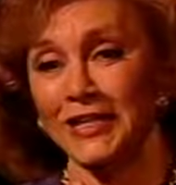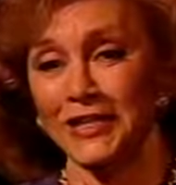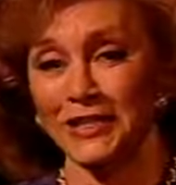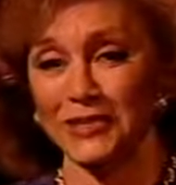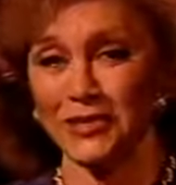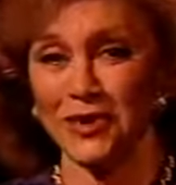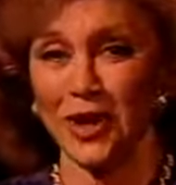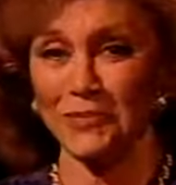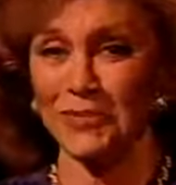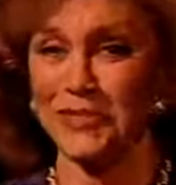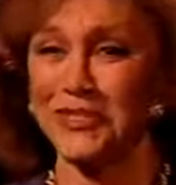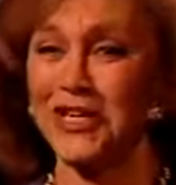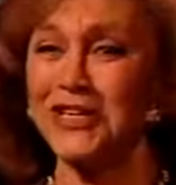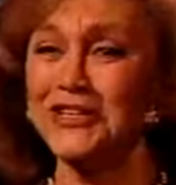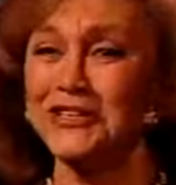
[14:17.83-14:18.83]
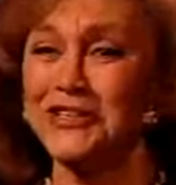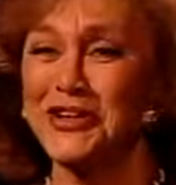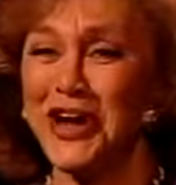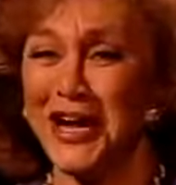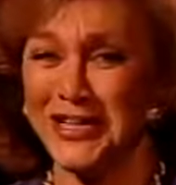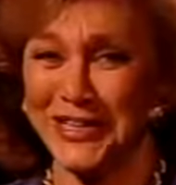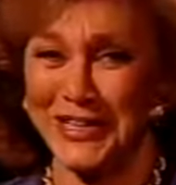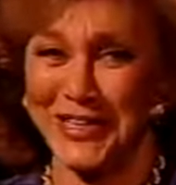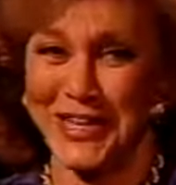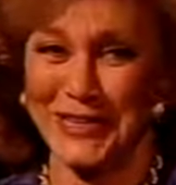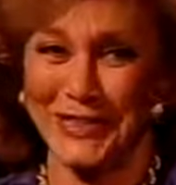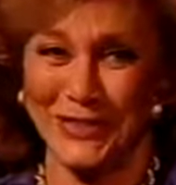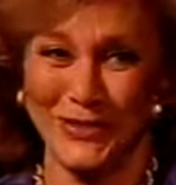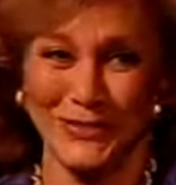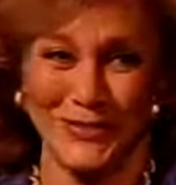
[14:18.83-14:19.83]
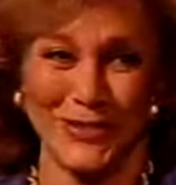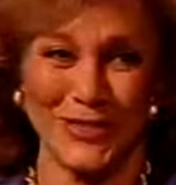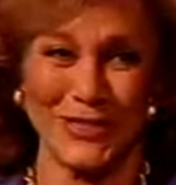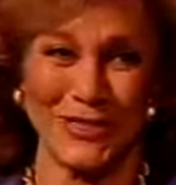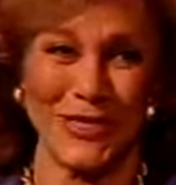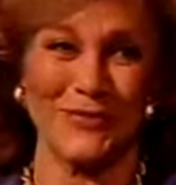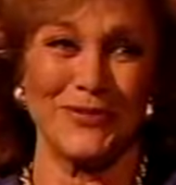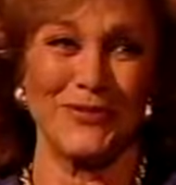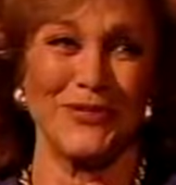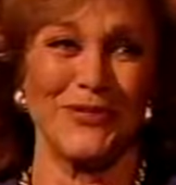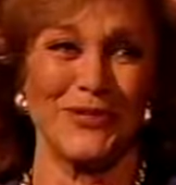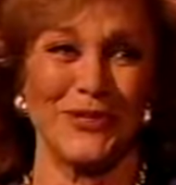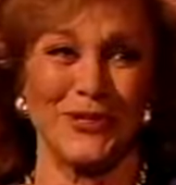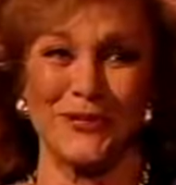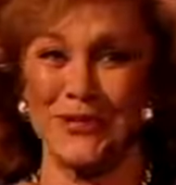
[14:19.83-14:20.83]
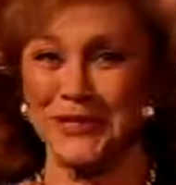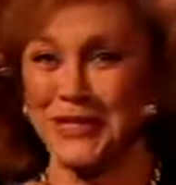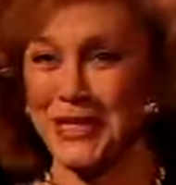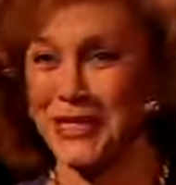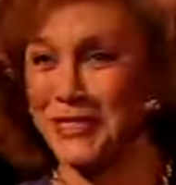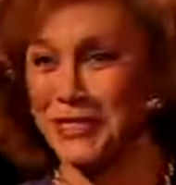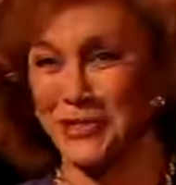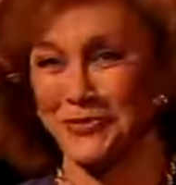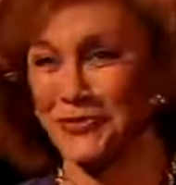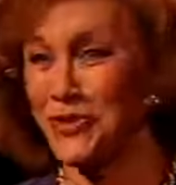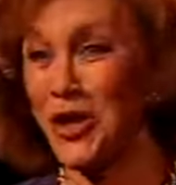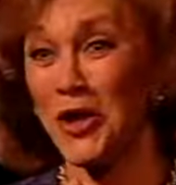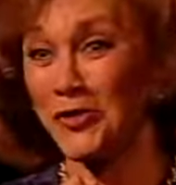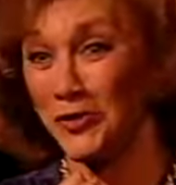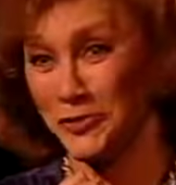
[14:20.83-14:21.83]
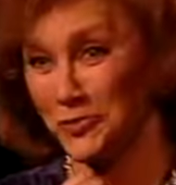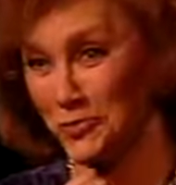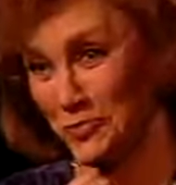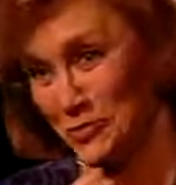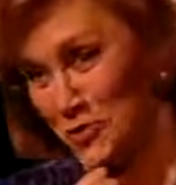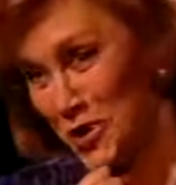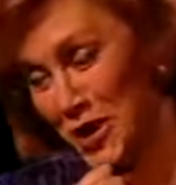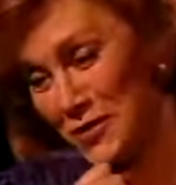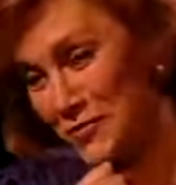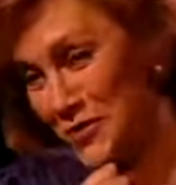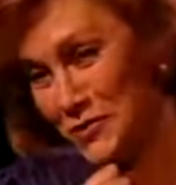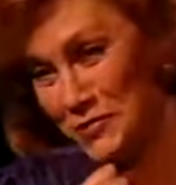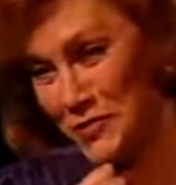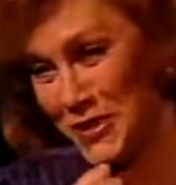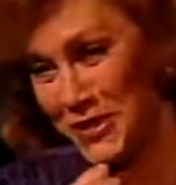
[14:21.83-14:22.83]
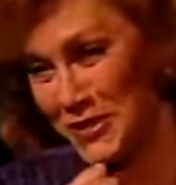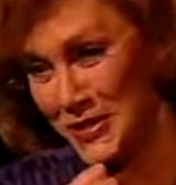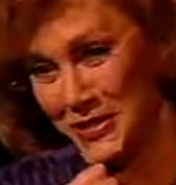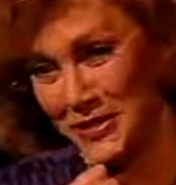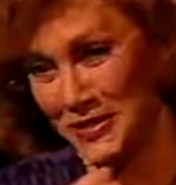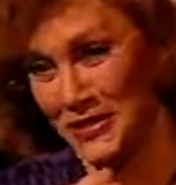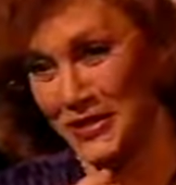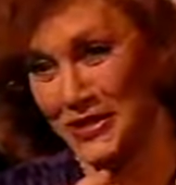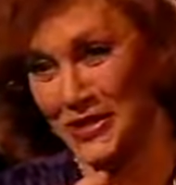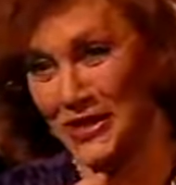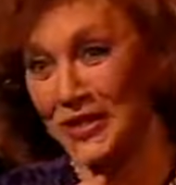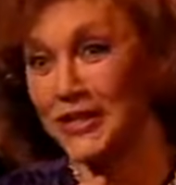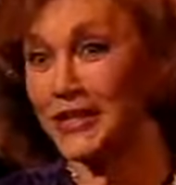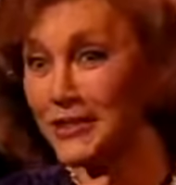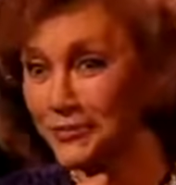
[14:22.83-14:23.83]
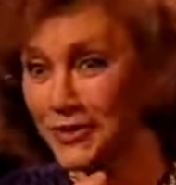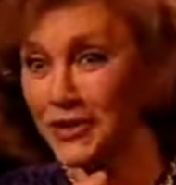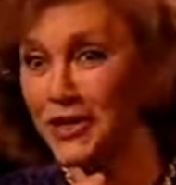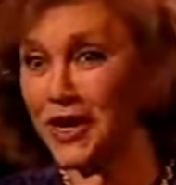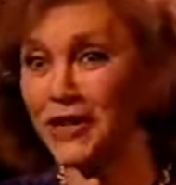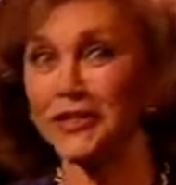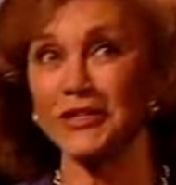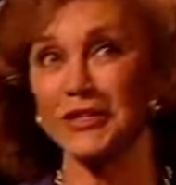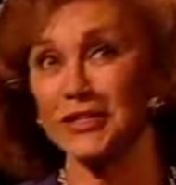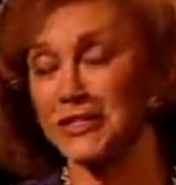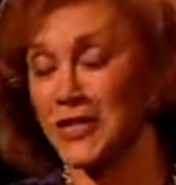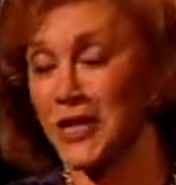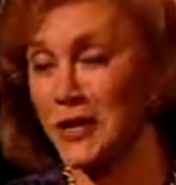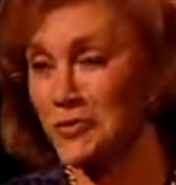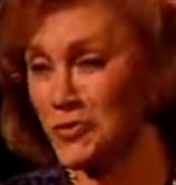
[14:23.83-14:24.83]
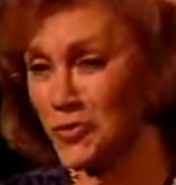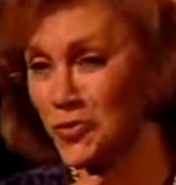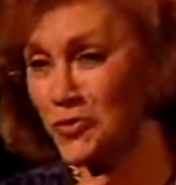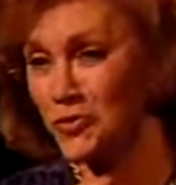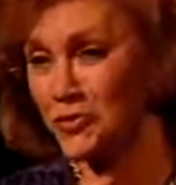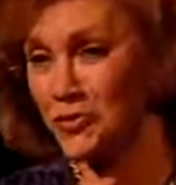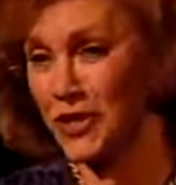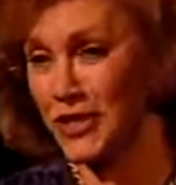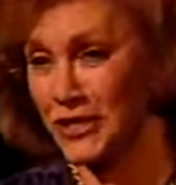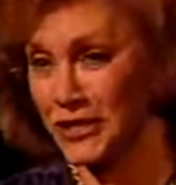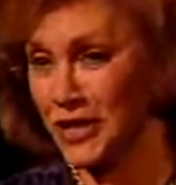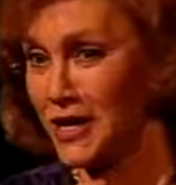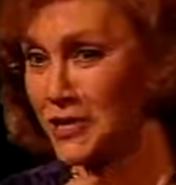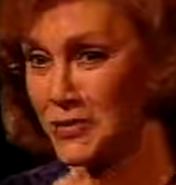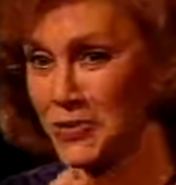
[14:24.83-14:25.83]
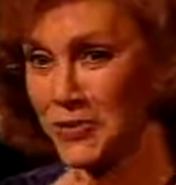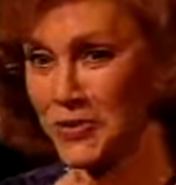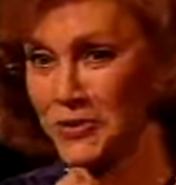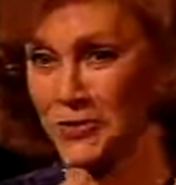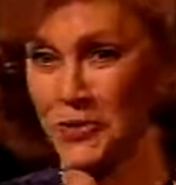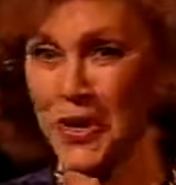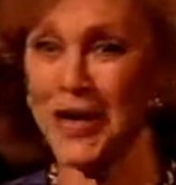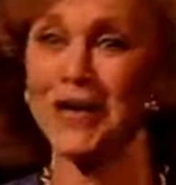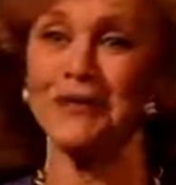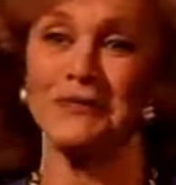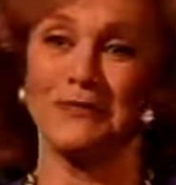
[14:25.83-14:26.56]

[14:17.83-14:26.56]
So I'm still trying to get a divorce after 31 years of not having been living under the same roof as husband and wife.